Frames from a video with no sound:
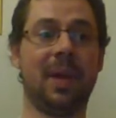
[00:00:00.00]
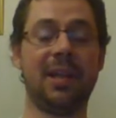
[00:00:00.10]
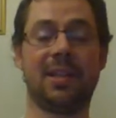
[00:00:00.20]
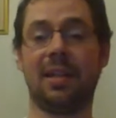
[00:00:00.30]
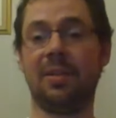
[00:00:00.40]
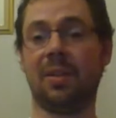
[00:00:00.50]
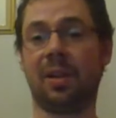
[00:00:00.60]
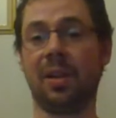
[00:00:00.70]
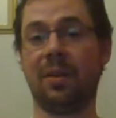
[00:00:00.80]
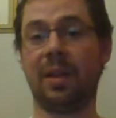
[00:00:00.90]
basically
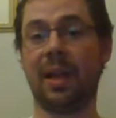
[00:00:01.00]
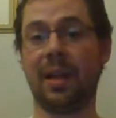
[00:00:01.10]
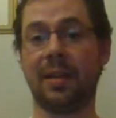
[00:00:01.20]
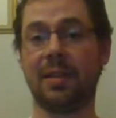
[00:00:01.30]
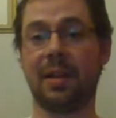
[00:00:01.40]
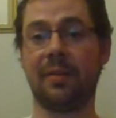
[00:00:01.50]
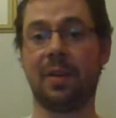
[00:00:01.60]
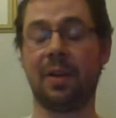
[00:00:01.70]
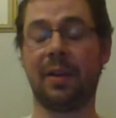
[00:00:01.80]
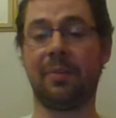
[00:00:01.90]
knock it on the head until I've
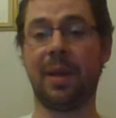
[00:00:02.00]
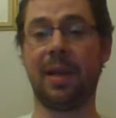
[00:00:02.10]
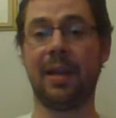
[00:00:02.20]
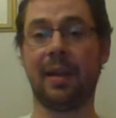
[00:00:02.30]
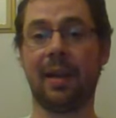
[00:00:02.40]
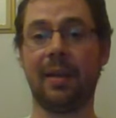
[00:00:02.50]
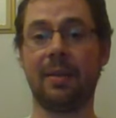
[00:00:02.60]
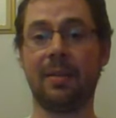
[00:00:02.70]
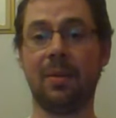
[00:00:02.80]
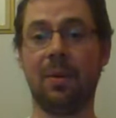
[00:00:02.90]
got enough money
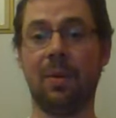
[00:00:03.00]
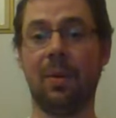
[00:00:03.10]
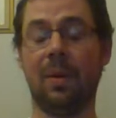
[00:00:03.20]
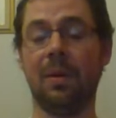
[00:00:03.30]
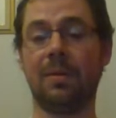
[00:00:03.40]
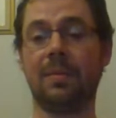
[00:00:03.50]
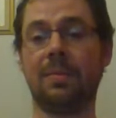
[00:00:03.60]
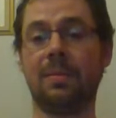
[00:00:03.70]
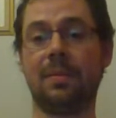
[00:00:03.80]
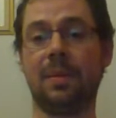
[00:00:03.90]
again, or
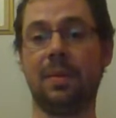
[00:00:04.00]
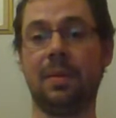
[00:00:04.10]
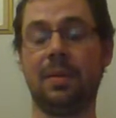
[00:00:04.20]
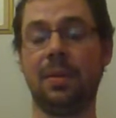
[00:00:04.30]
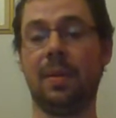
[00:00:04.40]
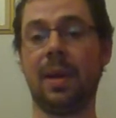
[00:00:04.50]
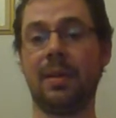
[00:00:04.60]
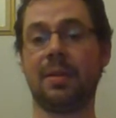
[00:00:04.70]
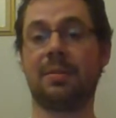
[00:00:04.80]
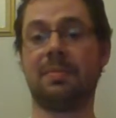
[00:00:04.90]
do I
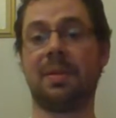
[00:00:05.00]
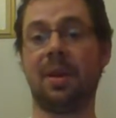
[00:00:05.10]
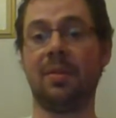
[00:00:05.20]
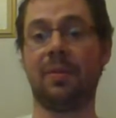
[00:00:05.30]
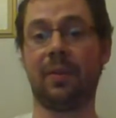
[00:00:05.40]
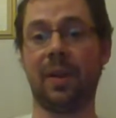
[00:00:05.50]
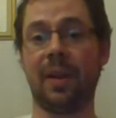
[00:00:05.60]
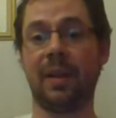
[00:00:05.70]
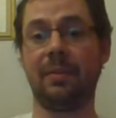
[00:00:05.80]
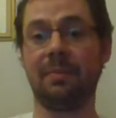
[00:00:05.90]
just go for
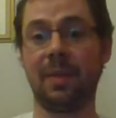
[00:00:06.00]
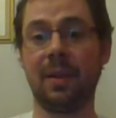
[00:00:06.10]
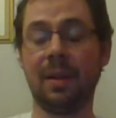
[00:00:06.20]
it and